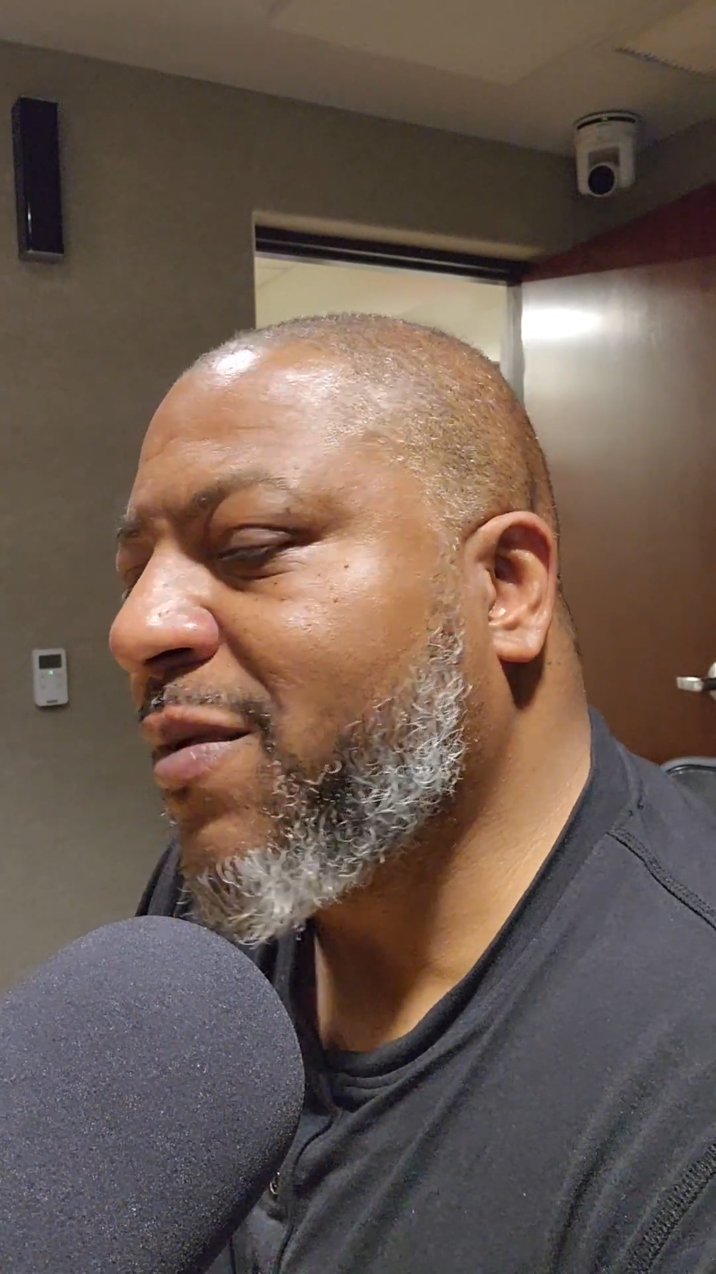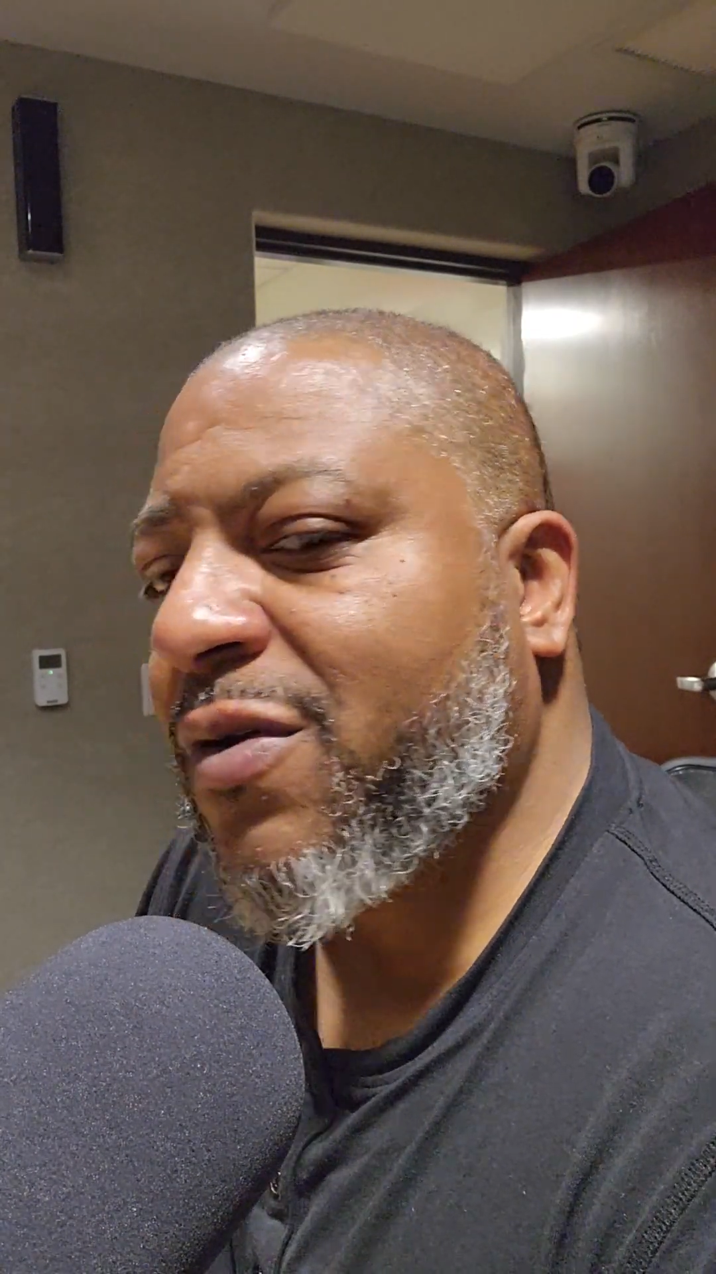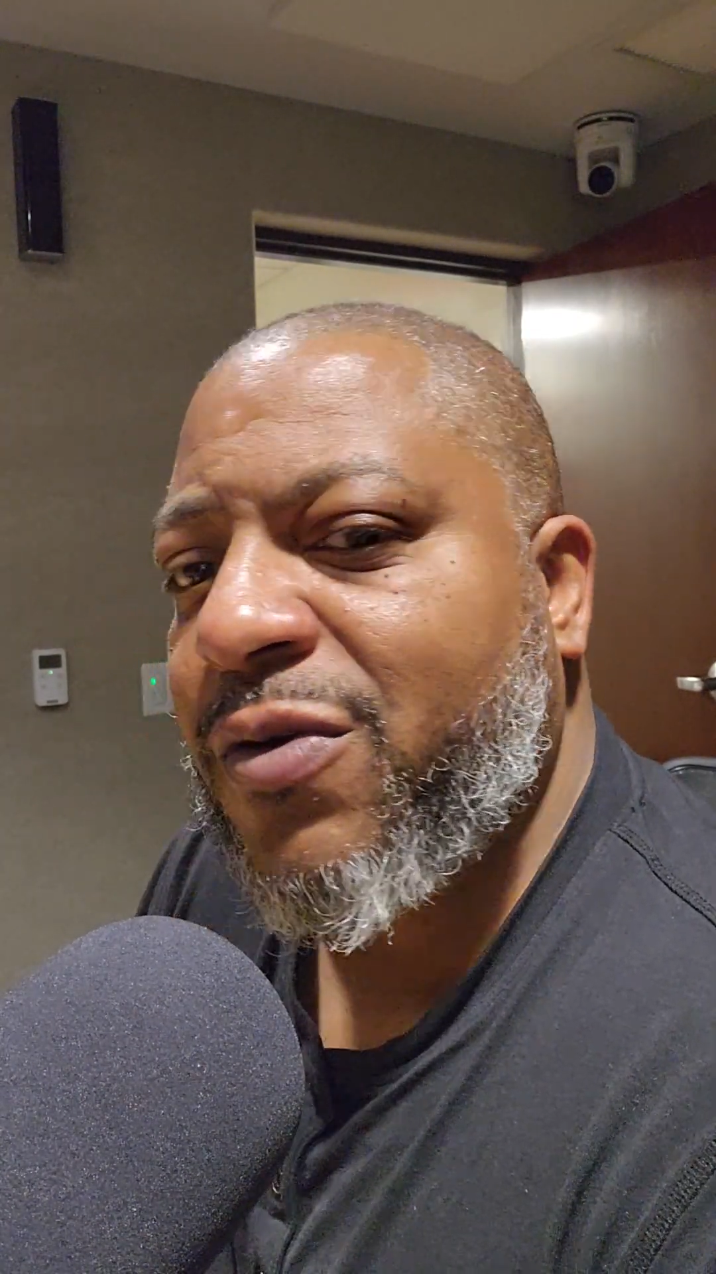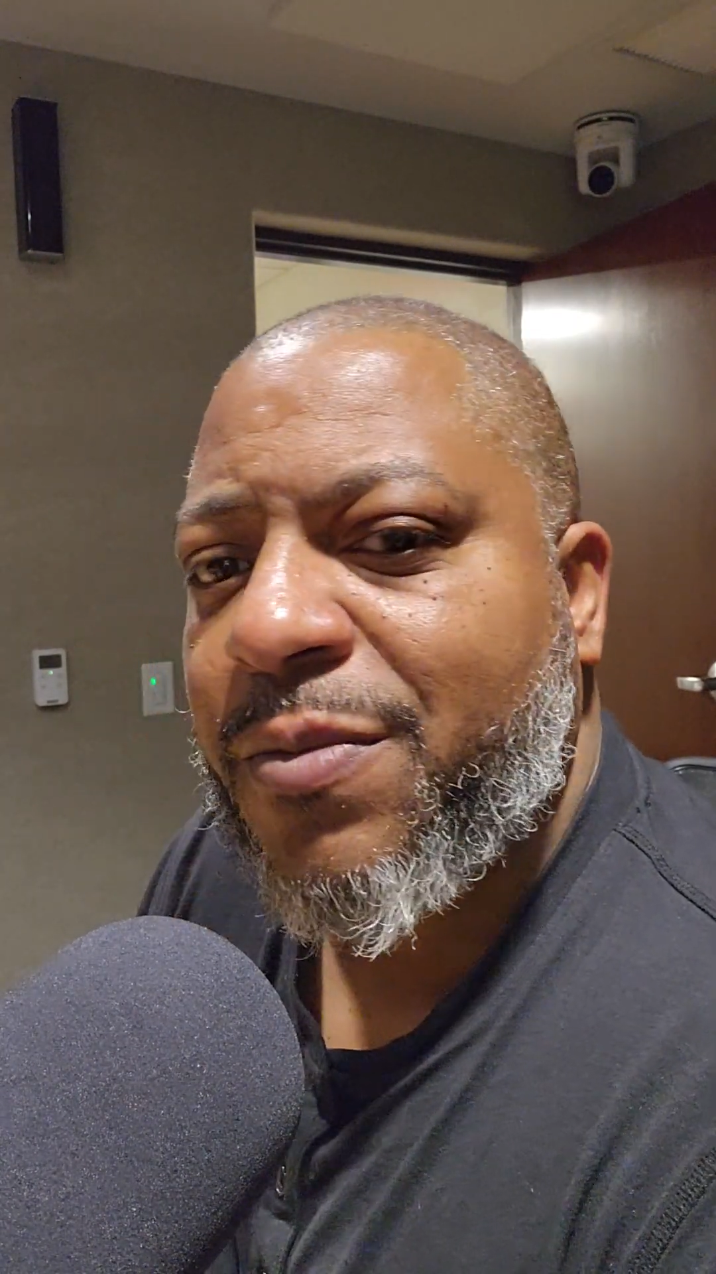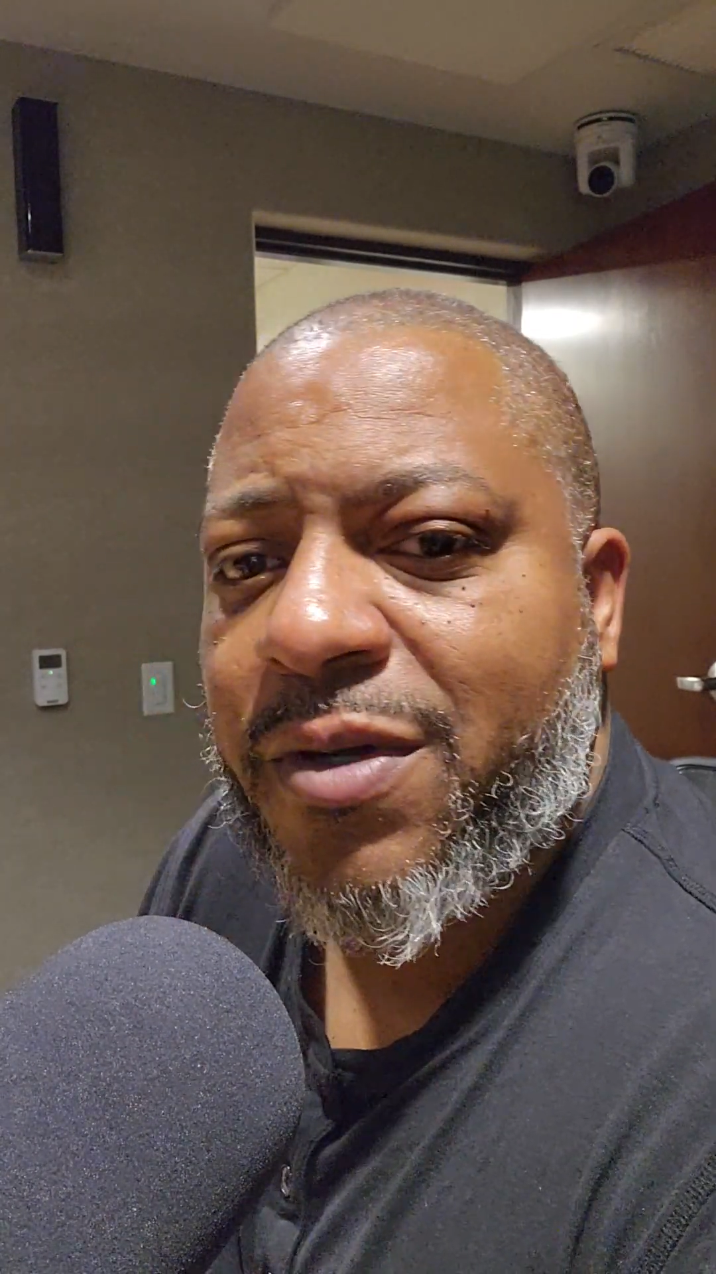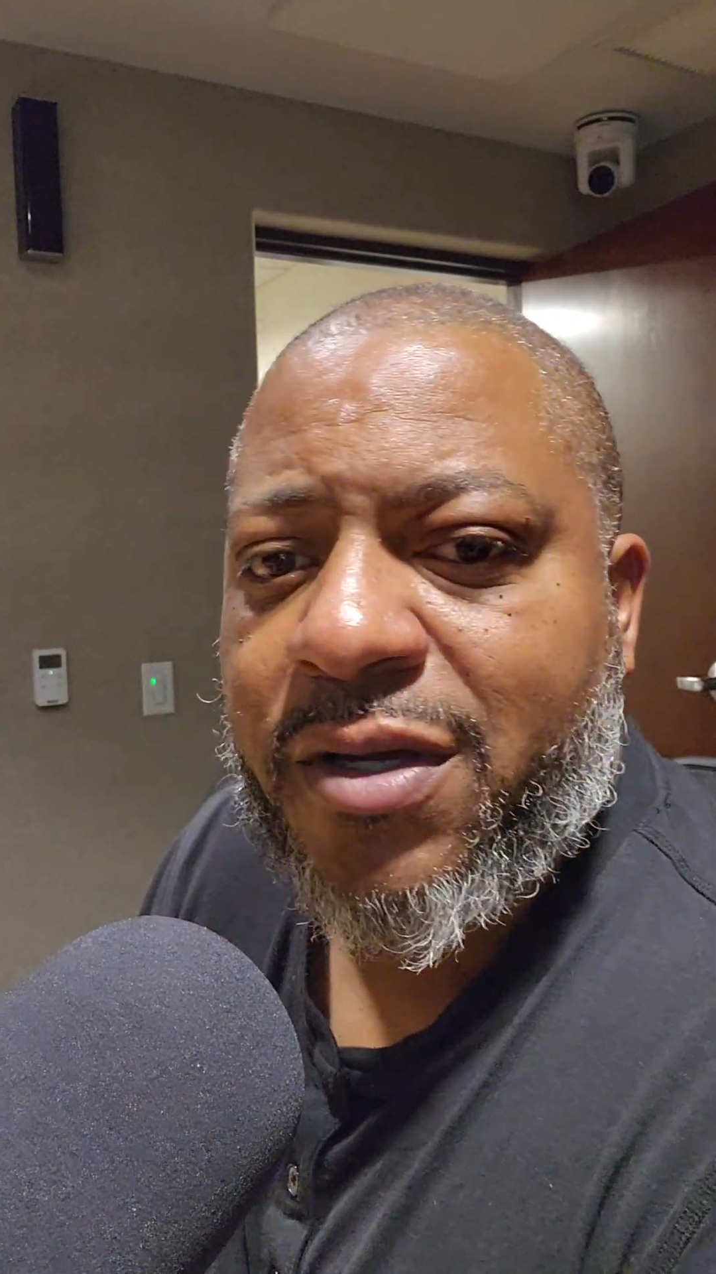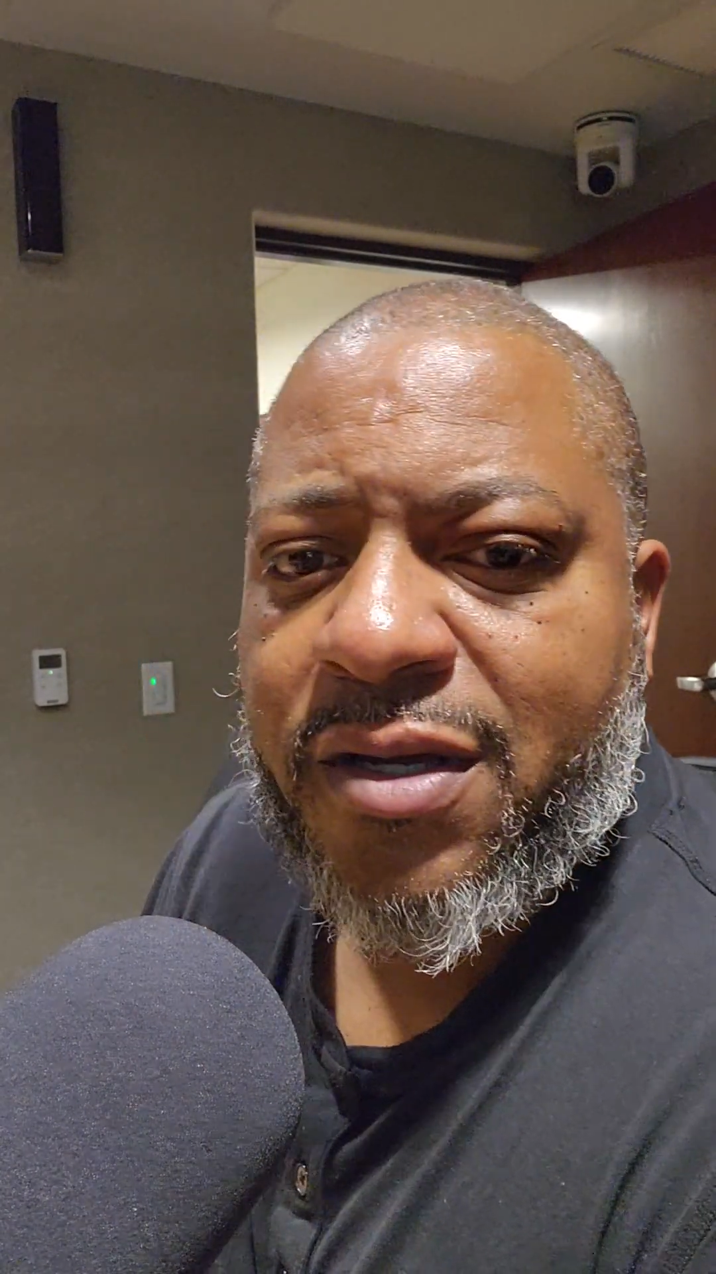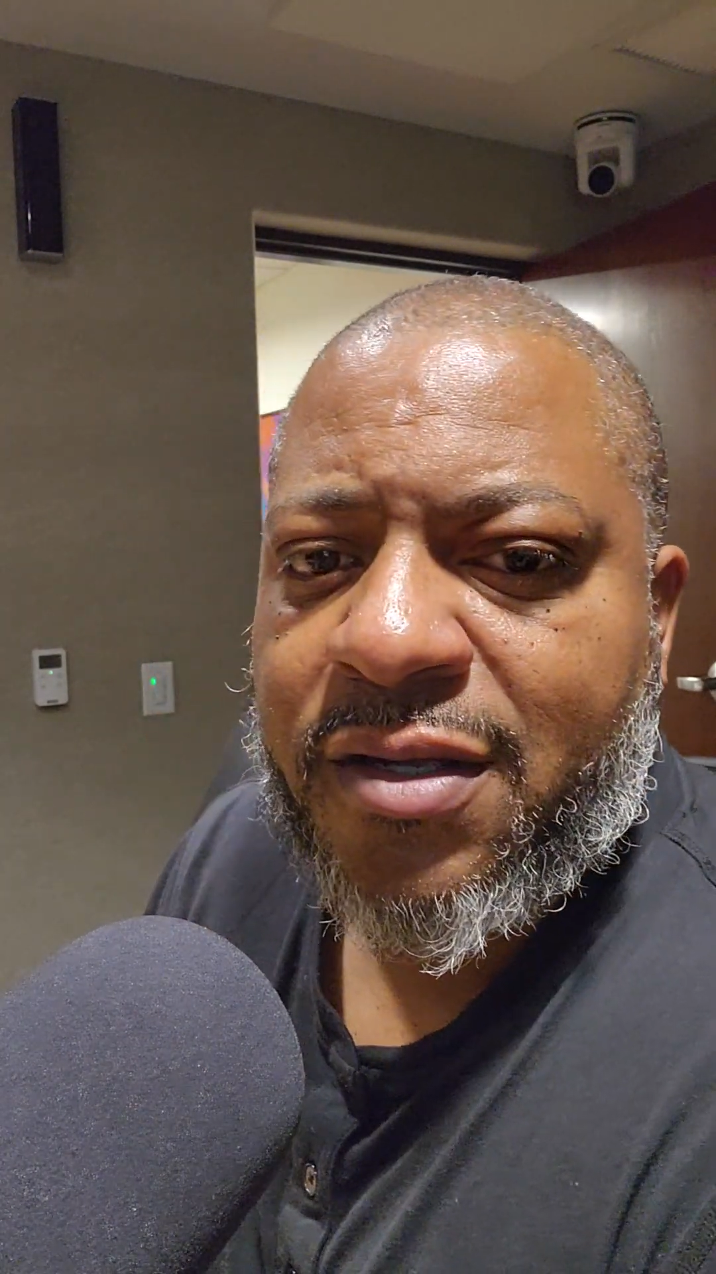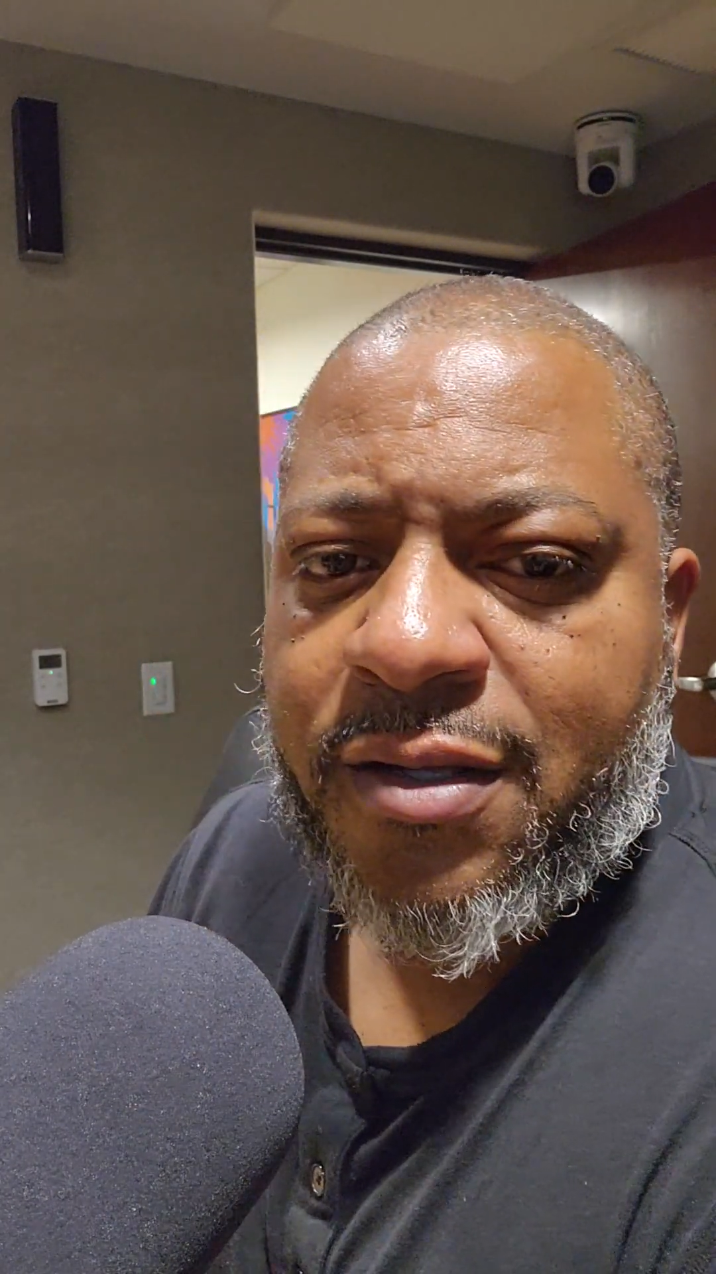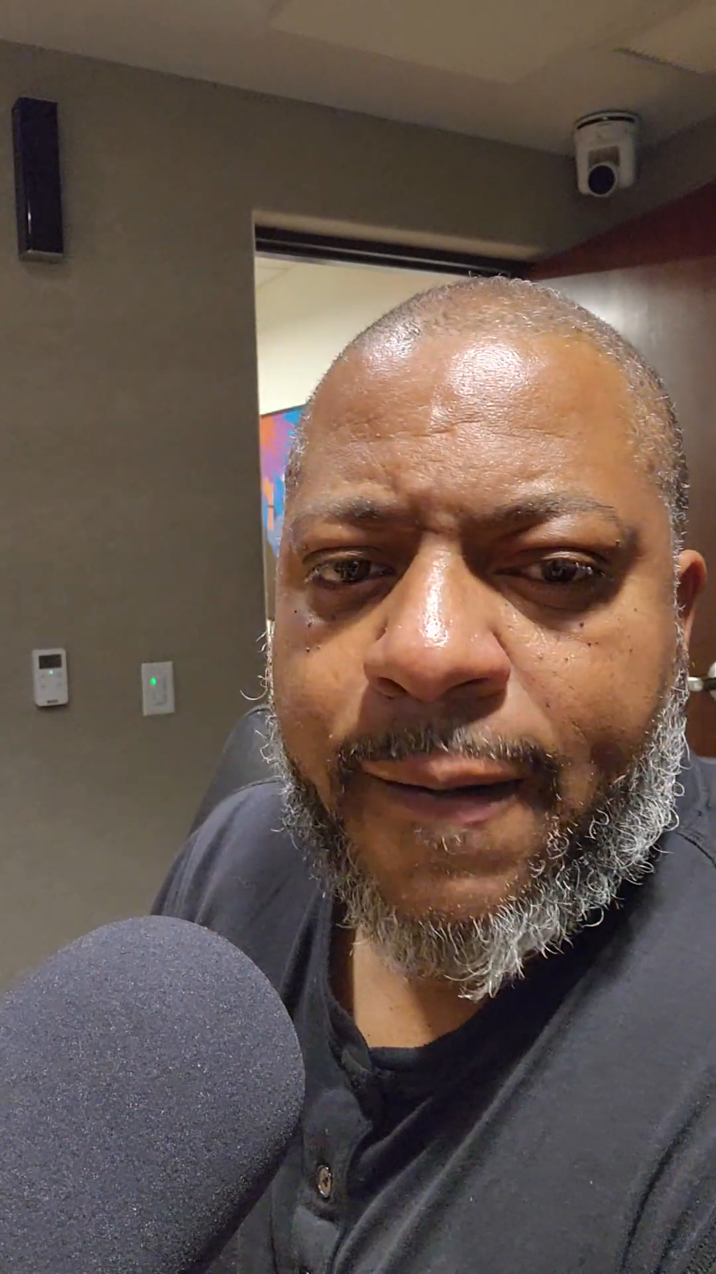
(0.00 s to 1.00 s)
you know what I
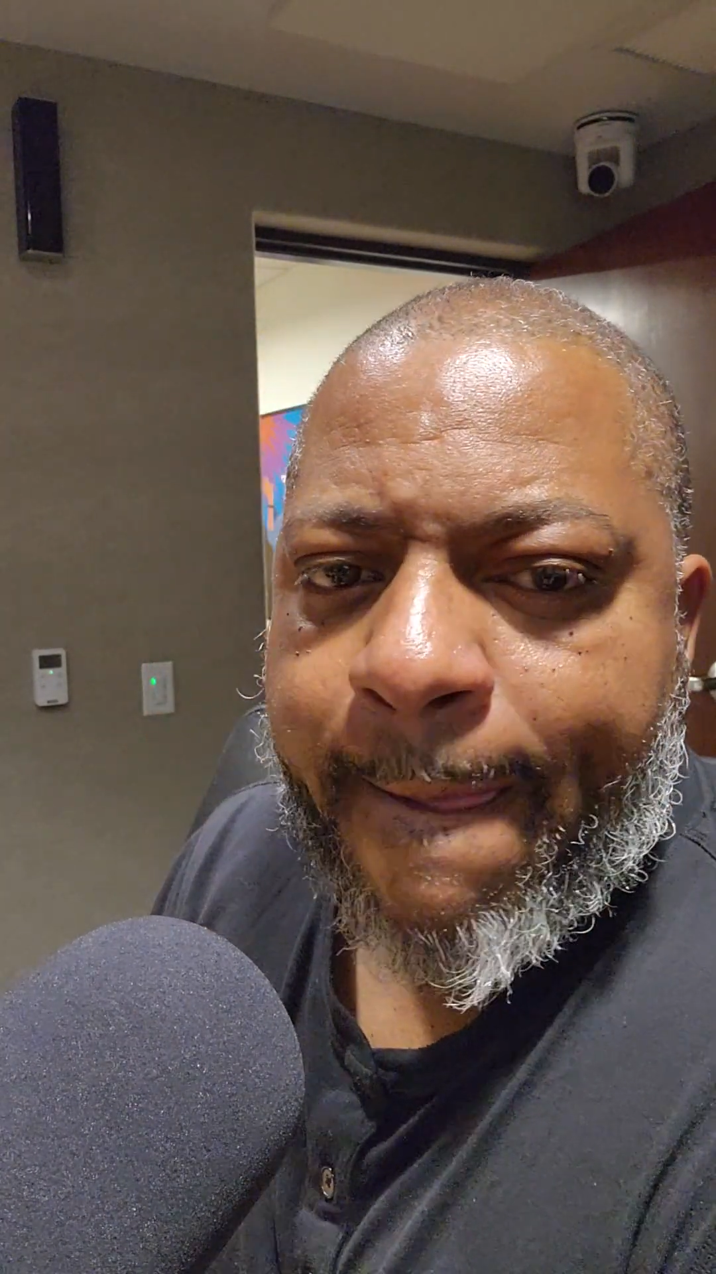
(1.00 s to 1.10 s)
mean?